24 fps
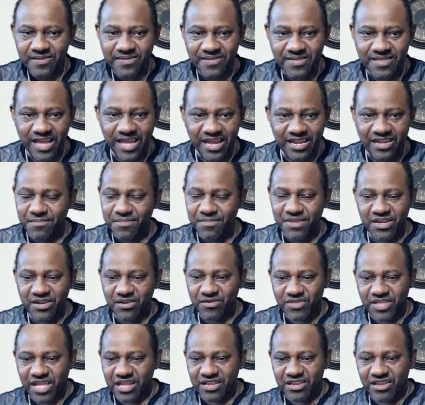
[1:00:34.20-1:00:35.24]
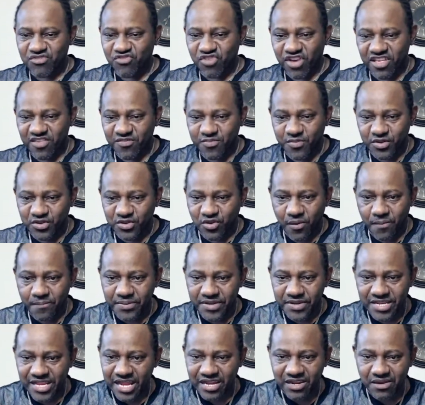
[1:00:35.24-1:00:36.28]
That no make no, that the transport company,
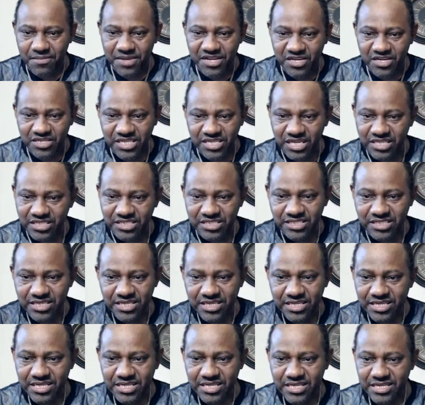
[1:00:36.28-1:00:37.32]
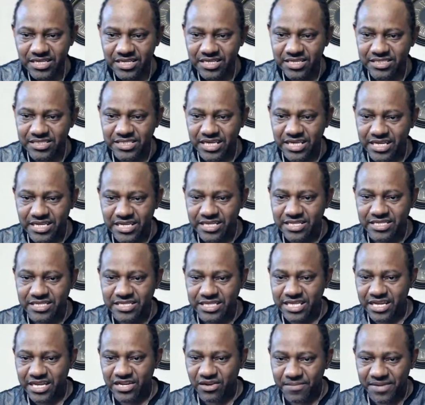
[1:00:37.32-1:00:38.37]
that no make no sense. See, it
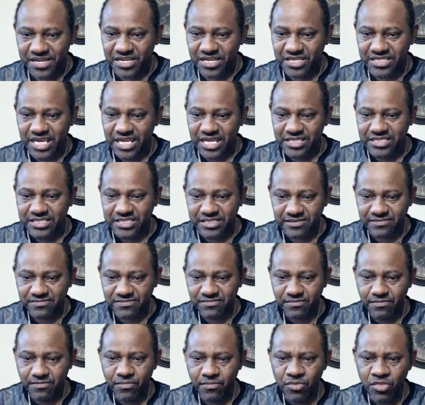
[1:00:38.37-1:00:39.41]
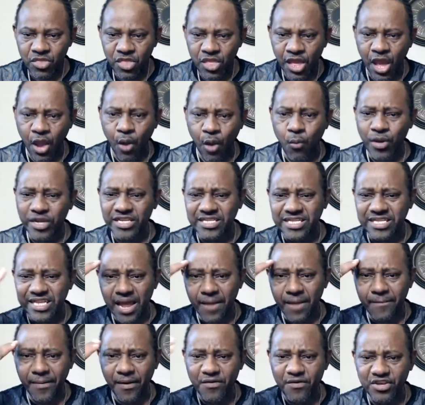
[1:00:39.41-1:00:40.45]
still no make no sense. Now, when it
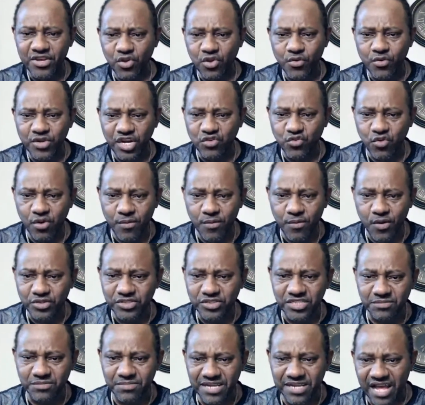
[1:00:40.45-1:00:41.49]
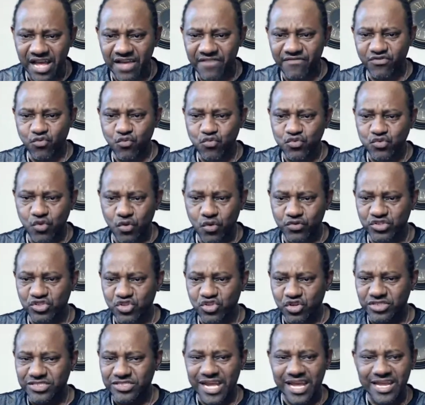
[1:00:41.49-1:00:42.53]
operate, how we don't know about it? Because 2,000
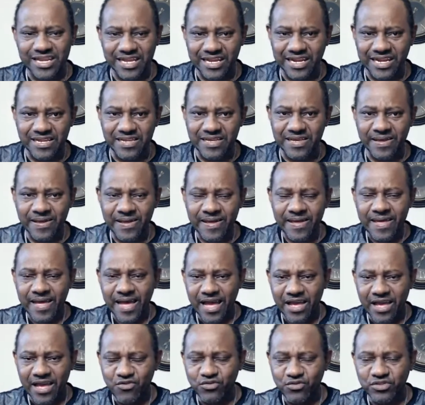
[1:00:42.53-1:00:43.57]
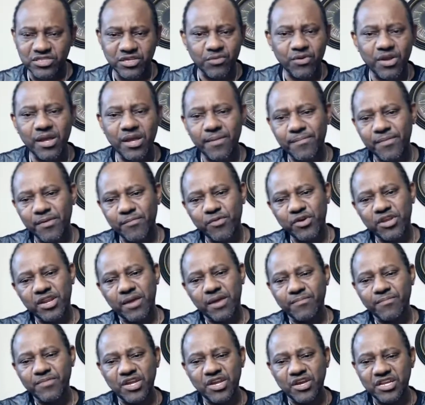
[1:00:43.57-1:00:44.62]
dollars came the other day. And you say, well, brother,
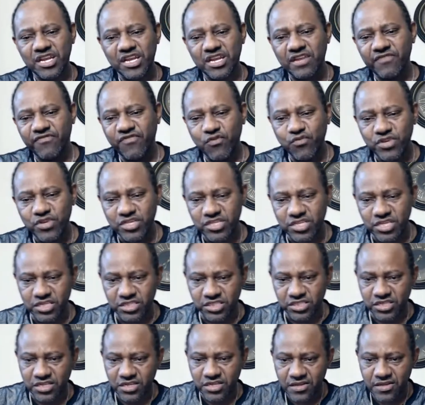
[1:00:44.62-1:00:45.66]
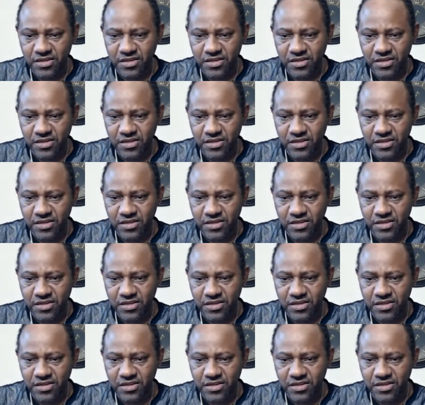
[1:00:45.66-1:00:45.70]
I'm not in the foolishness.